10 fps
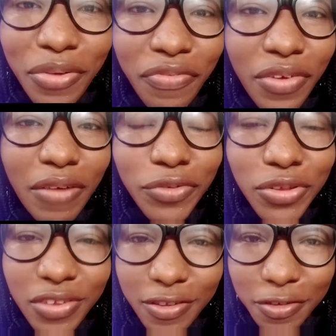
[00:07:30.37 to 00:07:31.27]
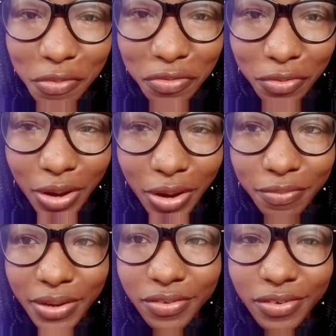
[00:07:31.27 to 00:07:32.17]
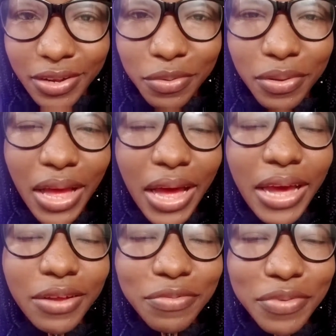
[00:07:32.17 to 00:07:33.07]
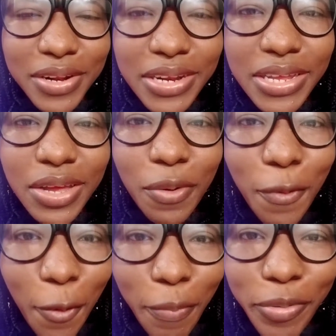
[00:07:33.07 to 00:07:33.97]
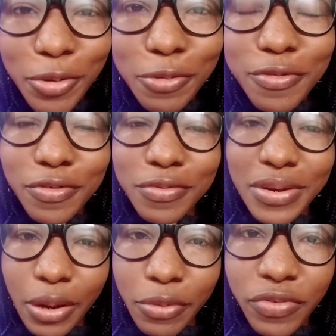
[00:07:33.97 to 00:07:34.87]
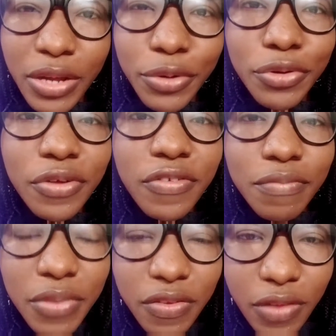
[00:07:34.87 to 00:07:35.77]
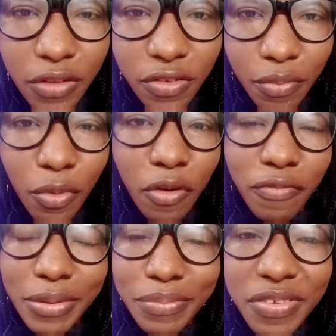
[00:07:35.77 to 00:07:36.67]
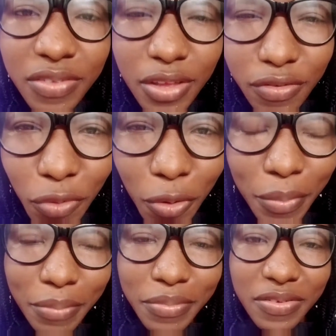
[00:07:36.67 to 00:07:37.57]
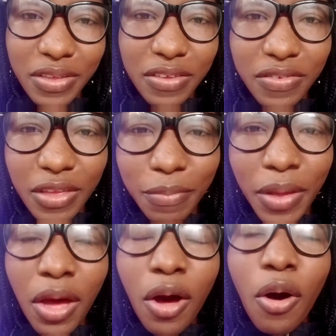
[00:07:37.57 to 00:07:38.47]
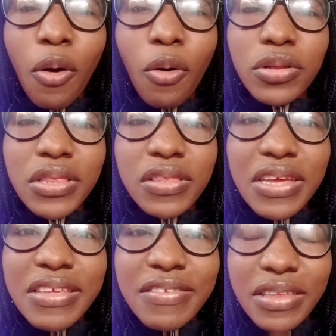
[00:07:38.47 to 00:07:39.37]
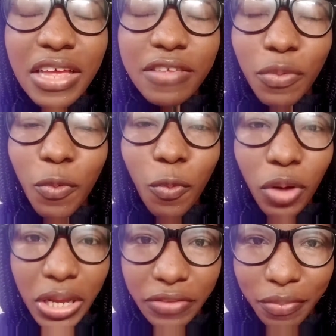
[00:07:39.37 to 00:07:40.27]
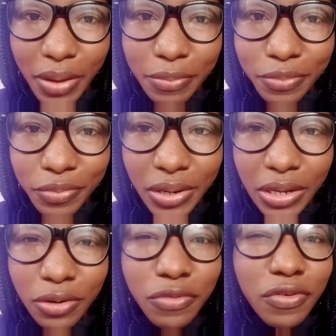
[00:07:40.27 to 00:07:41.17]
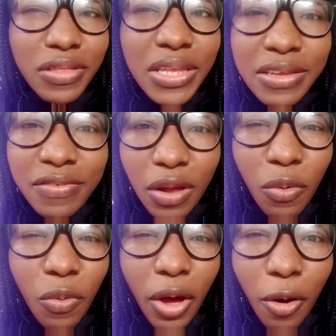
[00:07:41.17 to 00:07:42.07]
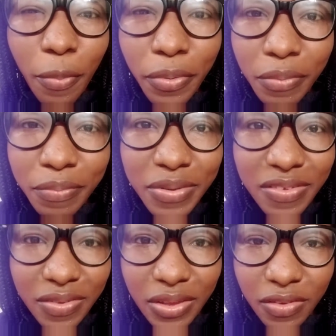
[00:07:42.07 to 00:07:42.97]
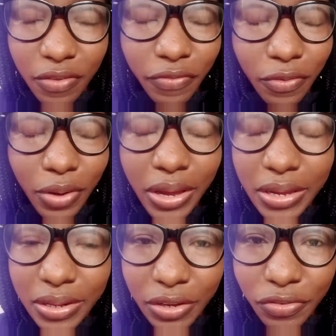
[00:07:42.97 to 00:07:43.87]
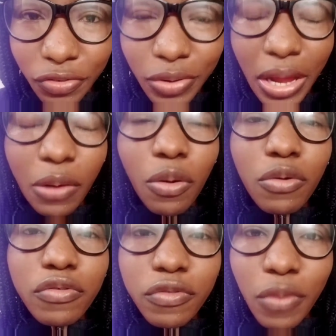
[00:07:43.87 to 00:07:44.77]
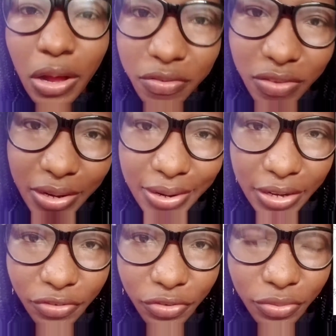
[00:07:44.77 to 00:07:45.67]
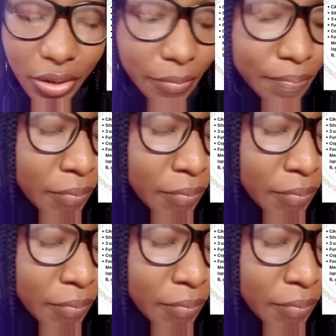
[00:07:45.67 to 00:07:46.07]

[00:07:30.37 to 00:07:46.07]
if you have not yet subscribed to my channel, I really hope you do so now, so that you don't miss out on more of my business talk, my business tip, or things that has been working for my brand, and also things that will help your business if you are in Nigeria and also outside Nigeria.